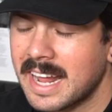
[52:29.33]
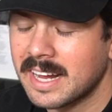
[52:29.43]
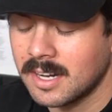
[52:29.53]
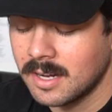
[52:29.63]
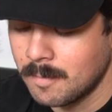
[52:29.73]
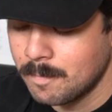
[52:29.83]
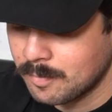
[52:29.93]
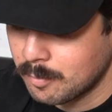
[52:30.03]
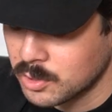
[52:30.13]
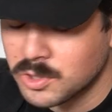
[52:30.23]
like,
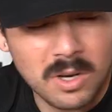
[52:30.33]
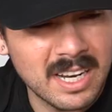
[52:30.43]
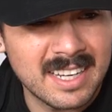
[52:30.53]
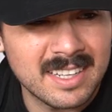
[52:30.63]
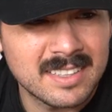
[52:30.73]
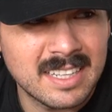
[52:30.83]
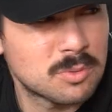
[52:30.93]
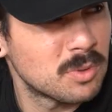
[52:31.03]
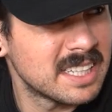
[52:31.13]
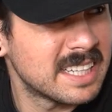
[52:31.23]
pozole. That's
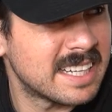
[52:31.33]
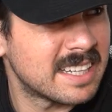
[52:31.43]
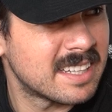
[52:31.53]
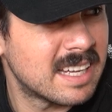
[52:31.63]
really it.